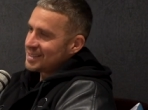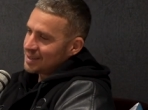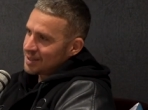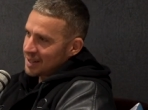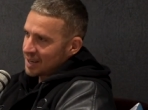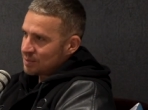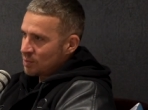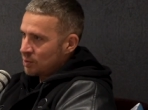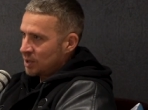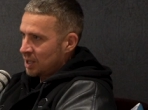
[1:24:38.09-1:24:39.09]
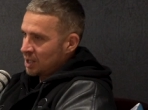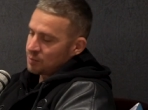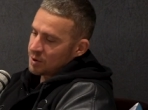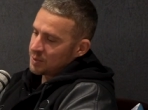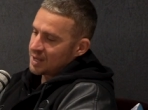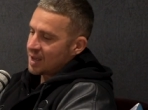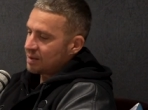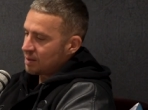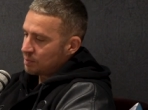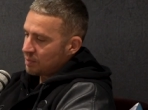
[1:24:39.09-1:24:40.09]
until the next morning, and you probably get
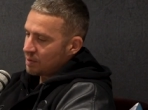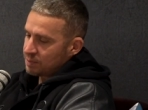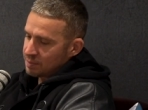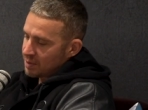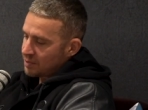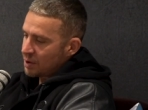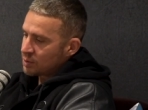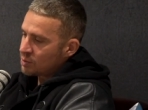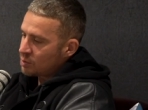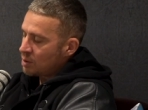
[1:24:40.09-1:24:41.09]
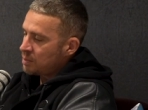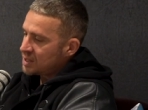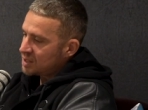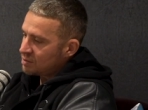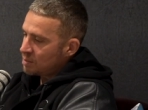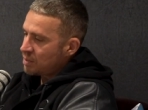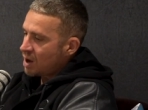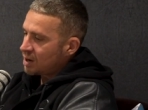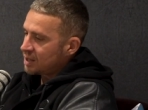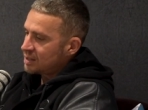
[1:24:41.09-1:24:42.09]
a, a, phone call or a message from
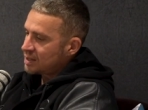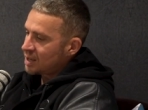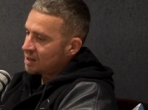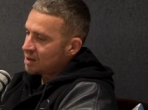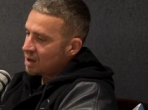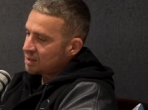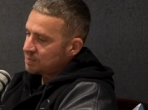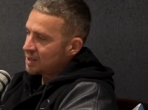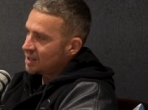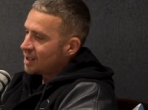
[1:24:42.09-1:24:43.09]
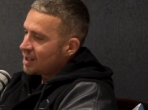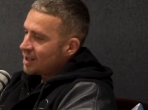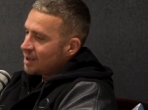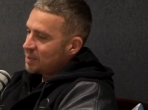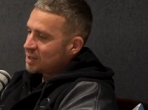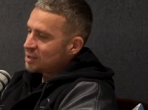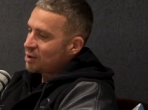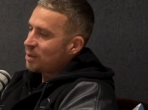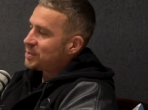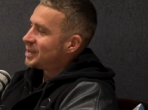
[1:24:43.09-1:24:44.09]
Barclays saying your card's been been
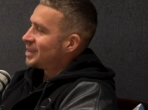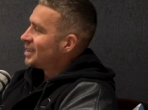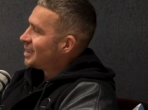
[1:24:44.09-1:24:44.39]
stopped.